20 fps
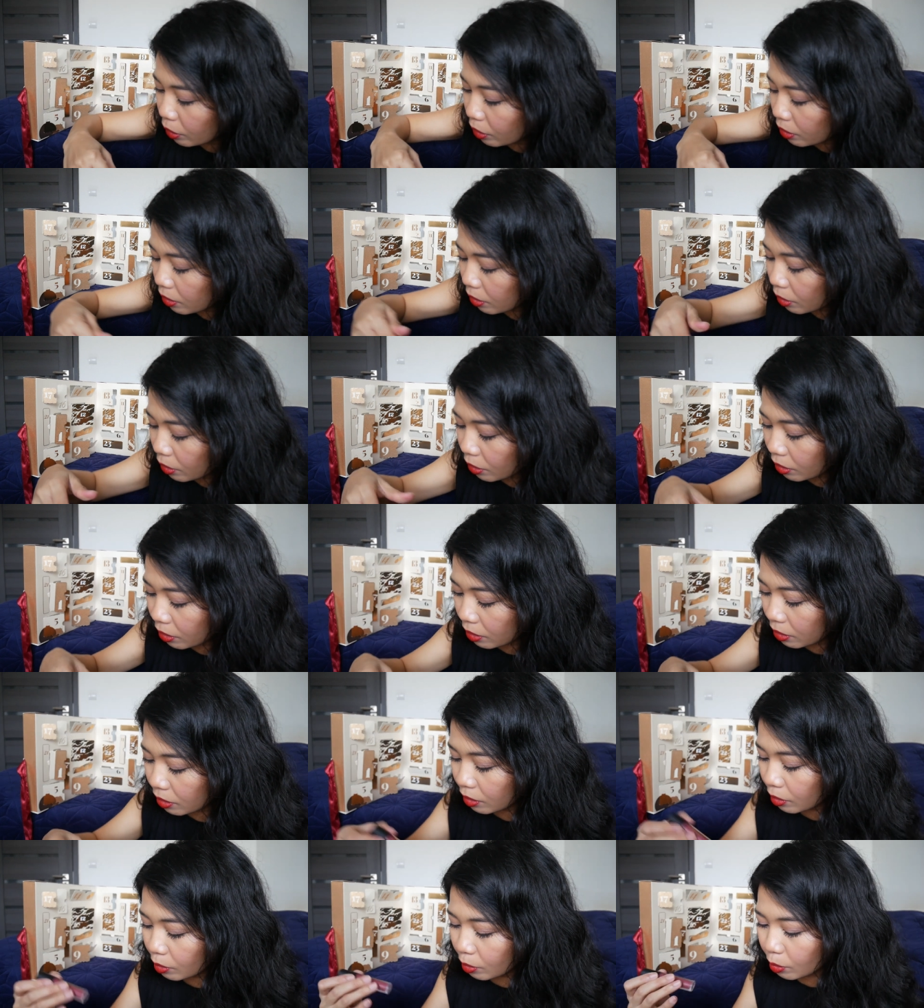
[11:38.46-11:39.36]
is
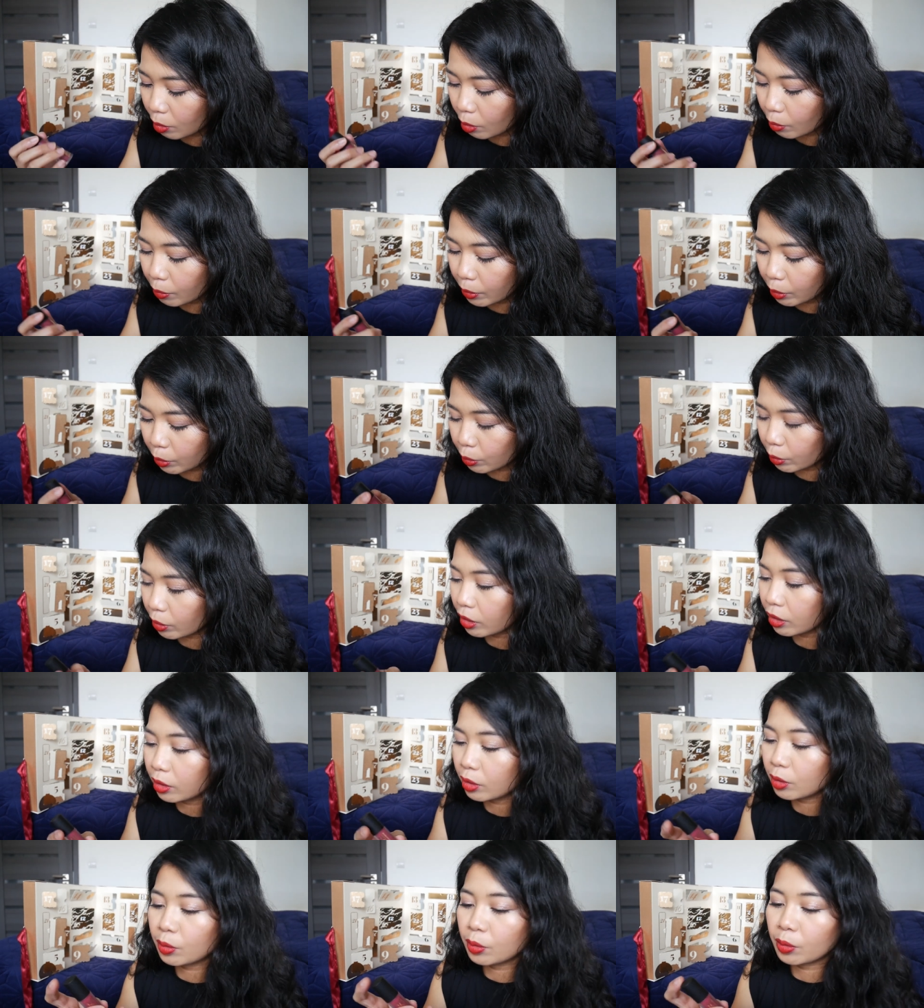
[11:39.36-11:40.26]
going to
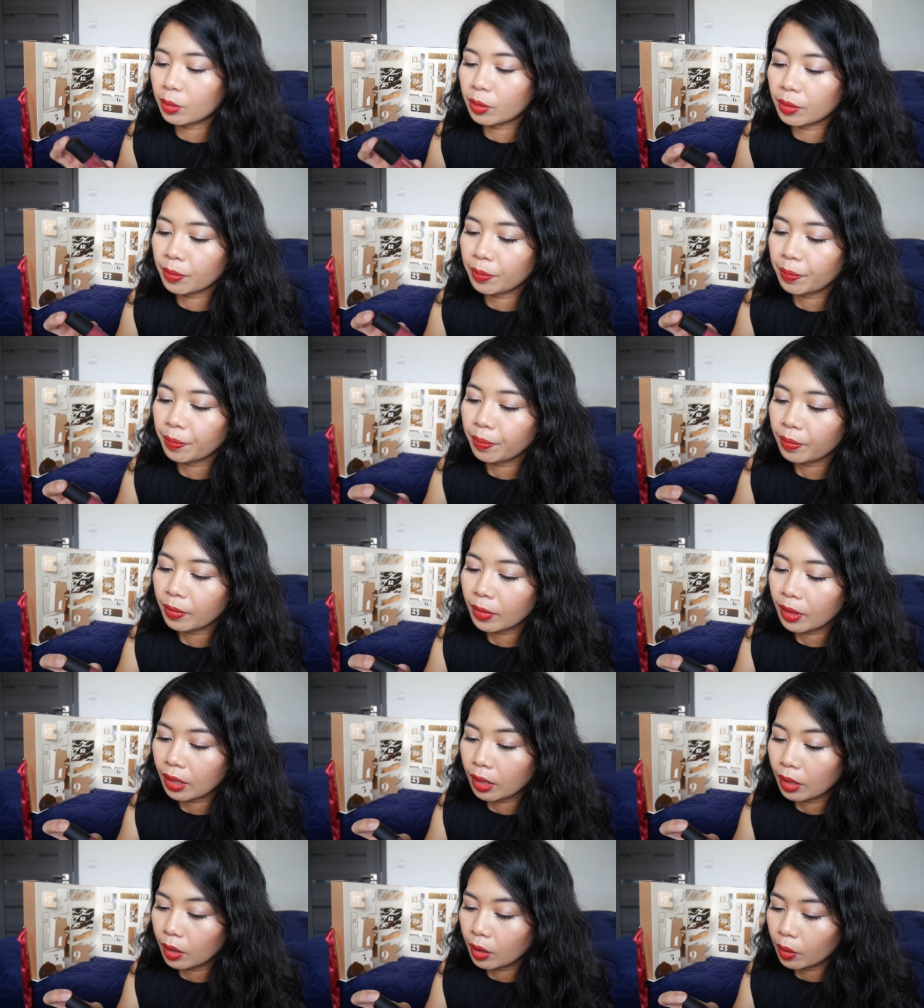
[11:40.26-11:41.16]
hurt soon.
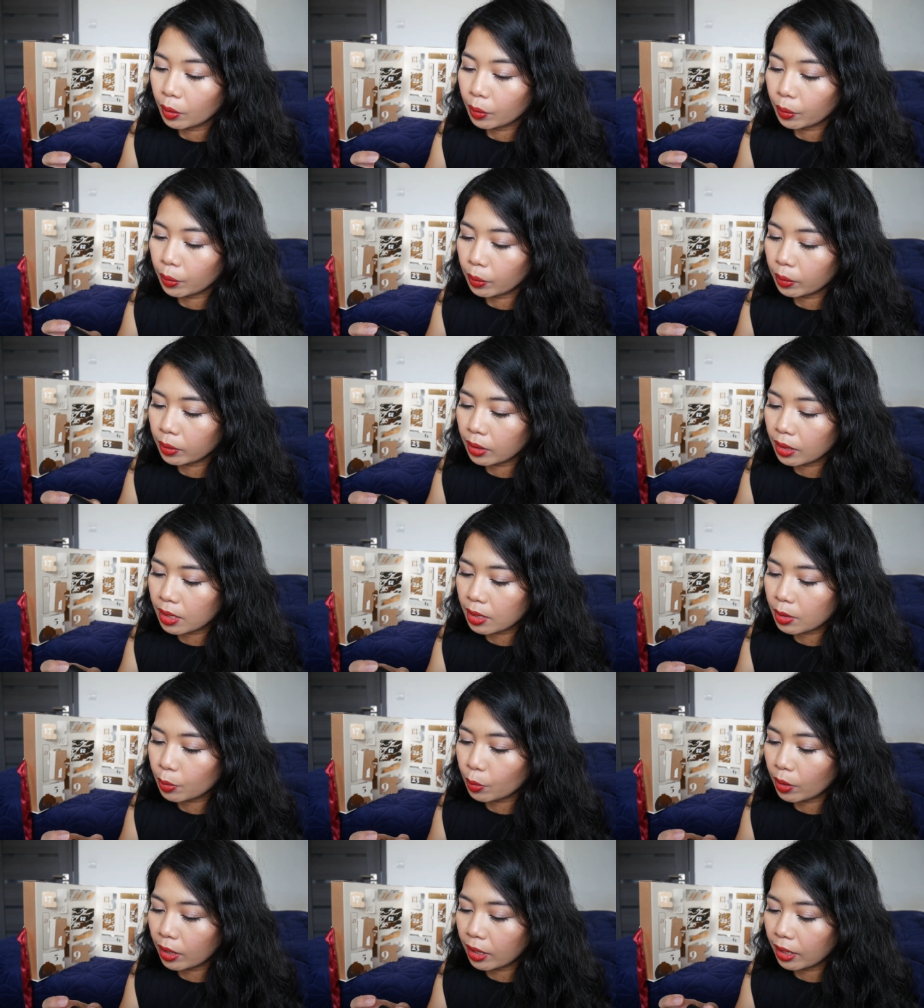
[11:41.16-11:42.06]
Oh,
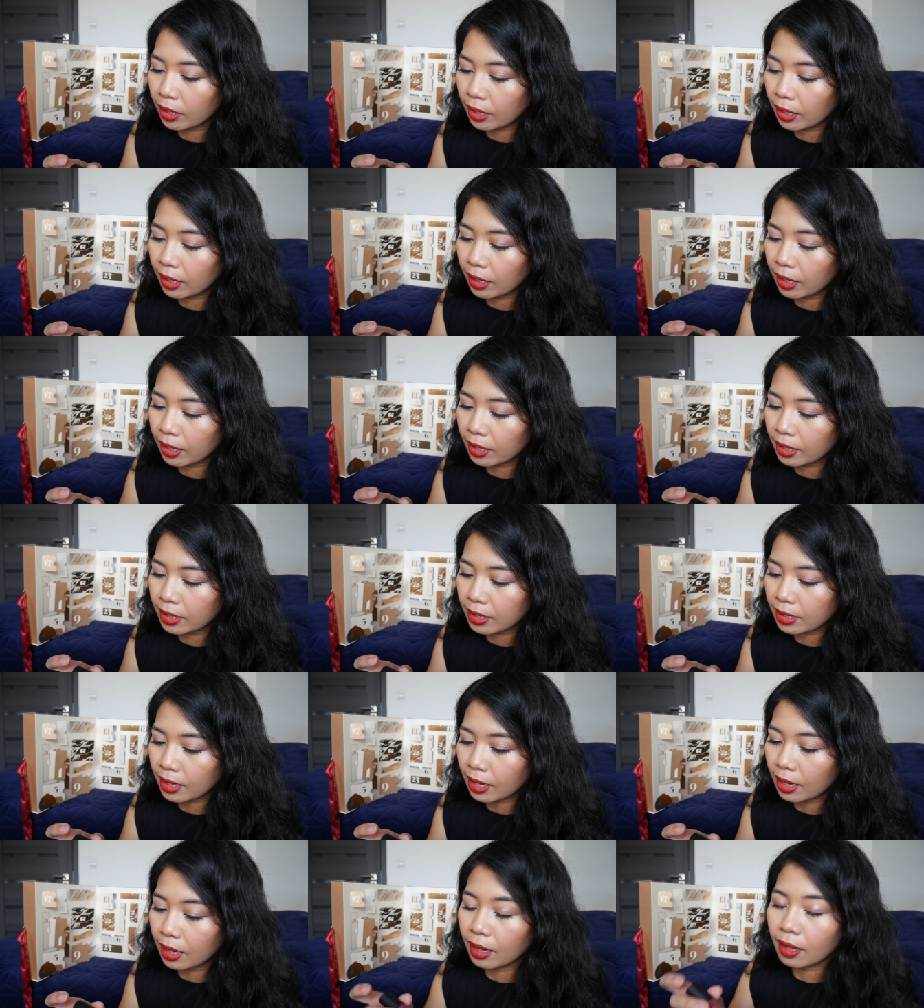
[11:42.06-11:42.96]
this one
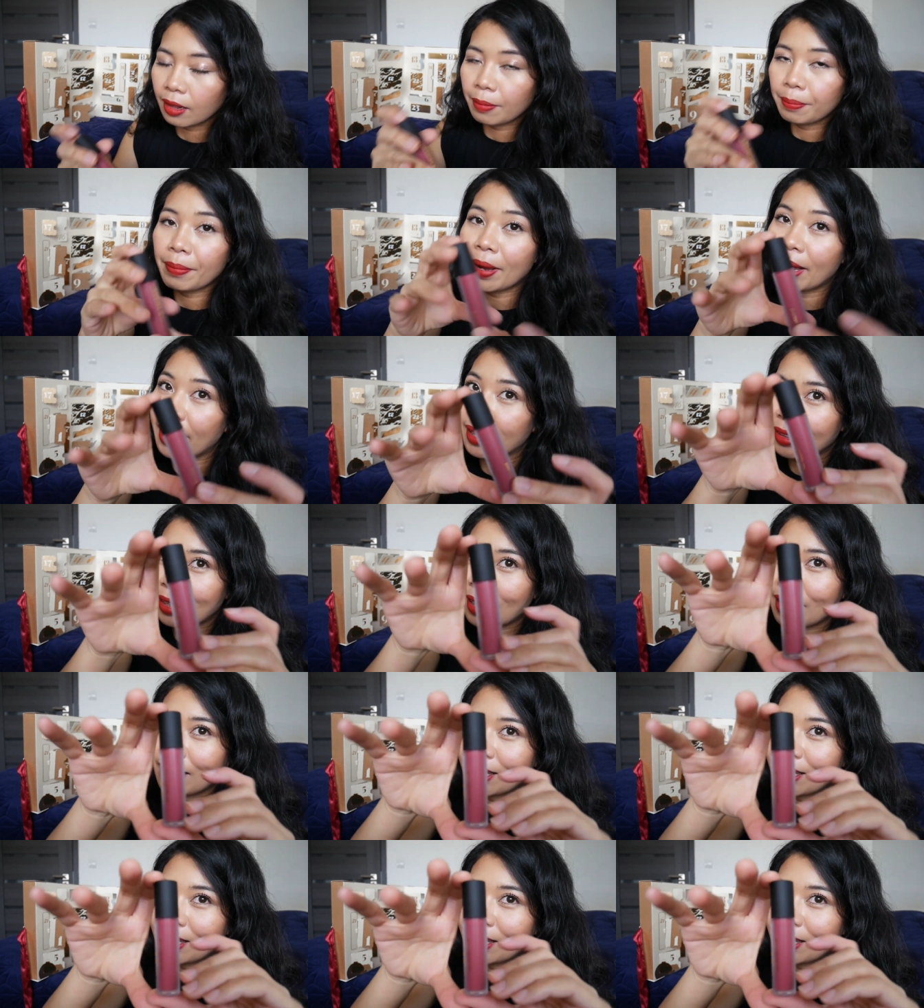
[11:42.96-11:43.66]
is a matte